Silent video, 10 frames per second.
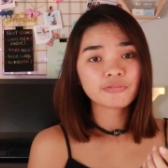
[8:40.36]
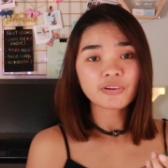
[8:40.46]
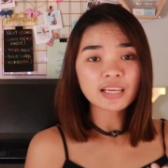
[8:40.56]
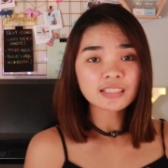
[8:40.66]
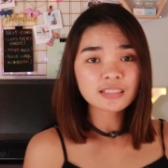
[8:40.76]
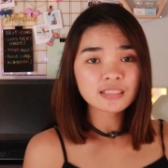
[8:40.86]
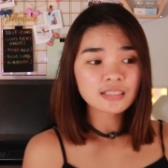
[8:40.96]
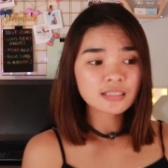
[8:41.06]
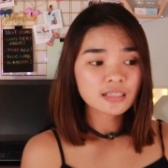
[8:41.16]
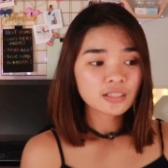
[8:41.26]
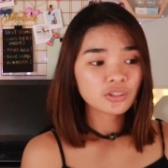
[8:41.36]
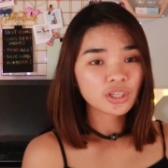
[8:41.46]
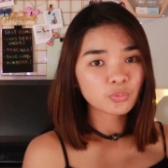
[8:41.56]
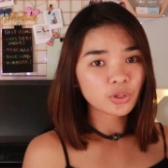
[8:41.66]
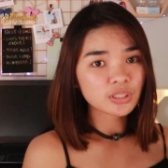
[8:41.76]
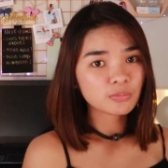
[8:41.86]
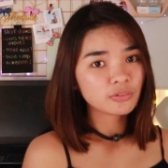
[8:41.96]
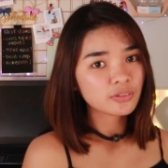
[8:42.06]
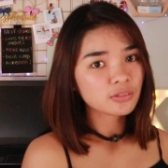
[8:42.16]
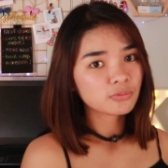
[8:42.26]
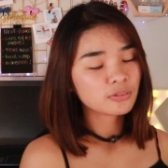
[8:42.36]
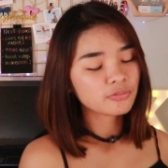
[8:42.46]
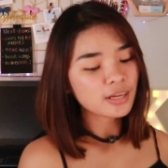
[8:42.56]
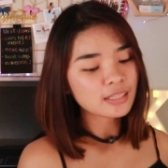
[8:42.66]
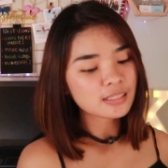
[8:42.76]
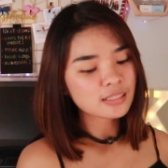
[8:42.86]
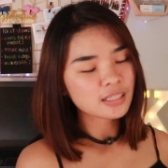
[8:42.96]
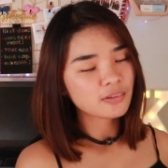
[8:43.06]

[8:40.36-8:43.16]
friends. You can watch movies with friends